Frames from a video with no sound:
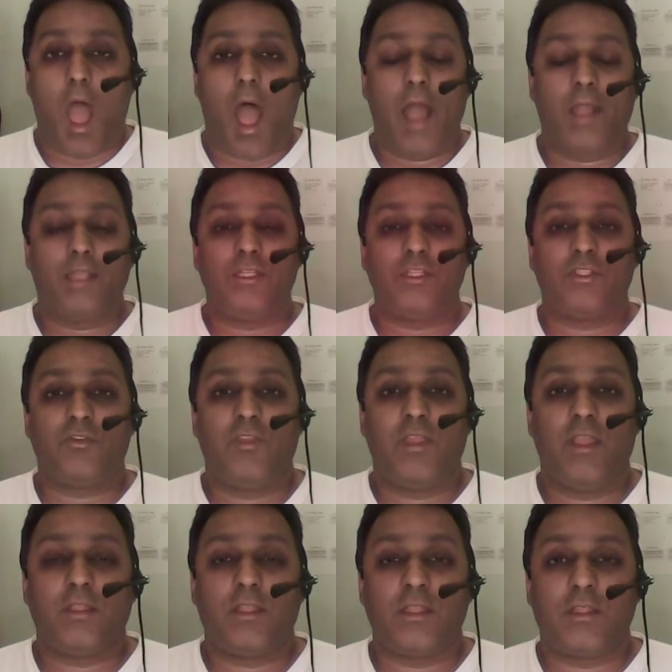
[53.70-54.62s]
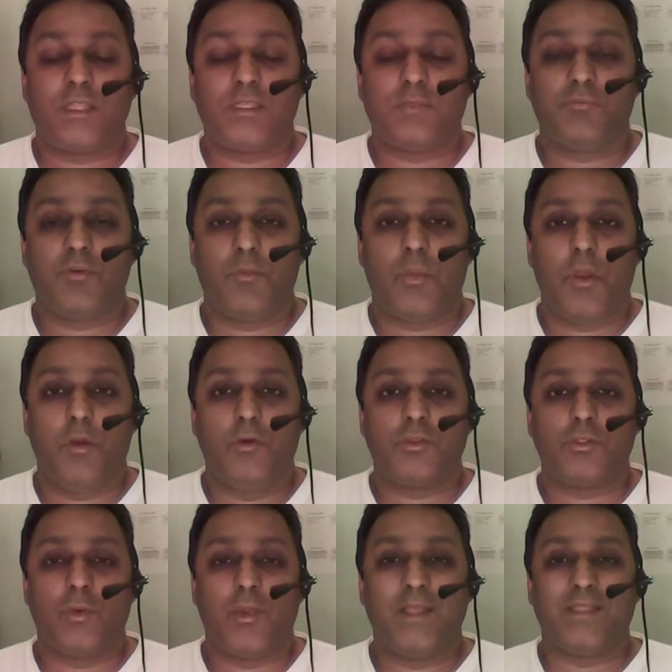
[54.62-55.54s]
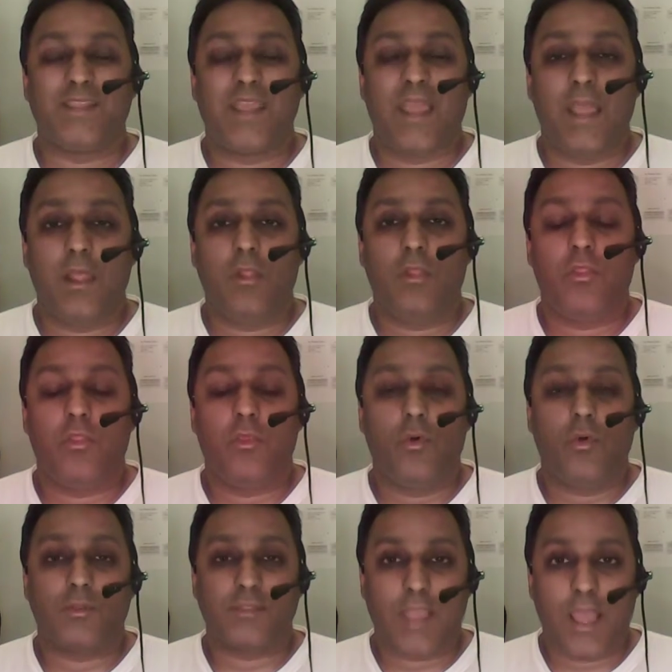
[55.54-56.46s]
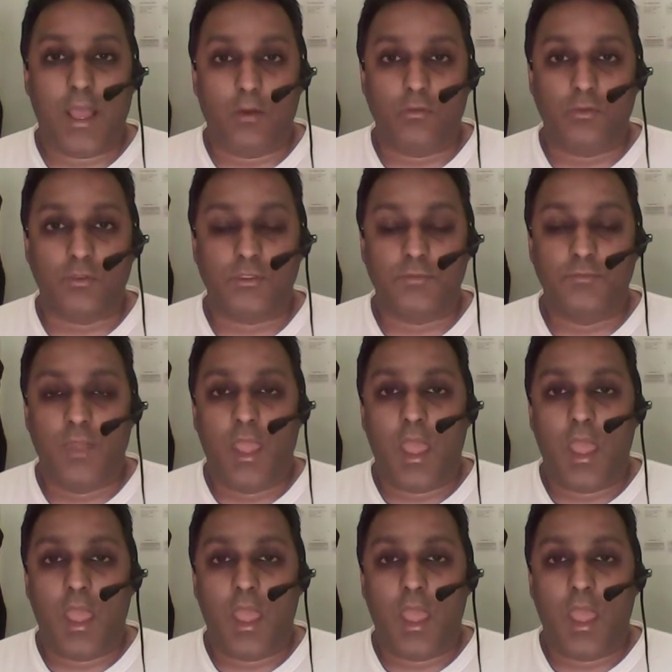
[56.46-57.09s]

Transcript: I just think that this proposal is ill thought out